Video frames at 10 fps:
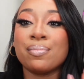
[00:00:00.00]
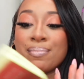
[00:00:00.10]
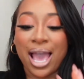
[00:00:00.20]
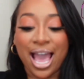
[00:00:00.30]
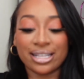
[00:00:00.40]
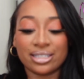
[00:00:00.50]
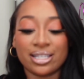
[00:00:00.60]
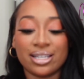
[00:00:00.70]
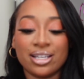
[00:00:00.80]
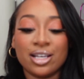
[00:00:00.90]

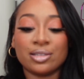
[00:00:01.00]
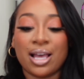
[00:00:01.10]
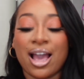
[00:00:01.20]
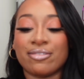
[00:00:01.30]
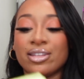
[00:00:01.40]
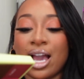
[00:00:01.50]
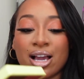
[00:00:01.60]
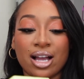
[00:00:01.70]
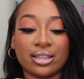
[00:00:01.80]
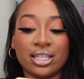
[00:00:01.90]
matte. So I
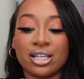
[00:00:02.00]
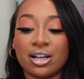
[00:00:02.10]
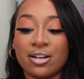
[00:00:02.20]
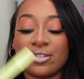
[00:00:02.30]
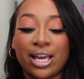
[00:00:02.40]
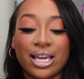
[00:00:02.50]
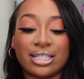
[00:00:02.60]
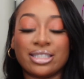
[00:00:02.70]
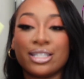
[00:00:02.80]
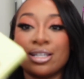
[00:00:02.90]
got the curve
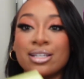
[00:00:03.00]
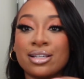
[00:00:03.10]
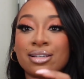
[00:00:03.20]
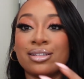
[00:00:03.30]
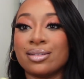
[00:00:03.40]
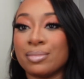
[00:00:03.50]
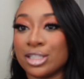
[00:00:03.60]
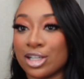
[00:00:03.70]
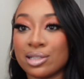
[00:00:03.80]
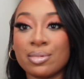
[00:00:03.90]
case. Let me
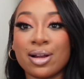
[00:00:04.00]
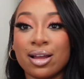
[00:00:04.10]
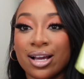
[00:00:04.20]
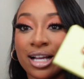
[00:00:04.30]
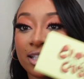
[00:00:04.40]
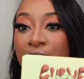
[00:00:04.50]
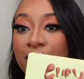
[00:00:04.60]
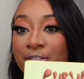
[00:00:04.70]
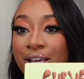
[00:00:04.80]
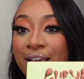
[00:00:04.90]
turn them around. I got the
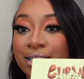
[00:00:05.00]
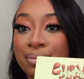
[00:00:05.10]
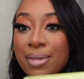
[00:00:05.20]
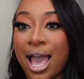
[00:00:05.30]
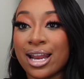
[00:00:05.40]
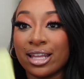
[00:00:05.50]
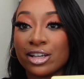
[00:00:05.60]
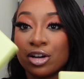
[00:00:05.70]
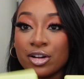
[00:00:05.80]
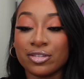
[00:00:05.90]
curve case matte and
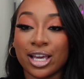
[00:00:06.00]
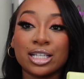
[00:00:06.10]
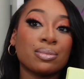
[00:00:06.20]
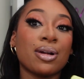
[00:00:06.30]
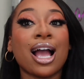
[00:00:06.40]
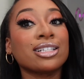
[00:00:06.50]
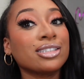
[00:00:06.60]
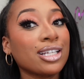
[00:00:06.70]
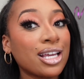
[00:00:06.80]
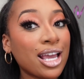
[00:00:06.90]
the curve case pressed.
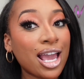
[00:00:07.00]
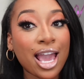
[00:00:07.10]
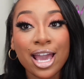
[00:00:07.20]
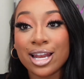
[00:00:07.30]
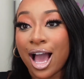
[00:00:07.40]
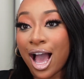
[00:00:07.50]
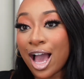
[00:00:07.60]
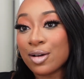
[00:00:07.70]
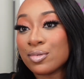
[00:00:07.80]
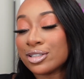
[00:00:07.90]
And
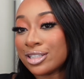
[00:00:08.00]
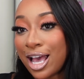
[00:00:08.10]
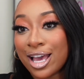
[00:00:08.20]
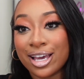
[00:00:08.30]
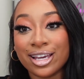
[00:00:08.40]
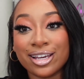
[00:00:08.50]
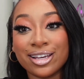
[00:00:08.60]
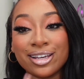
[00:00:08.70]
I will say,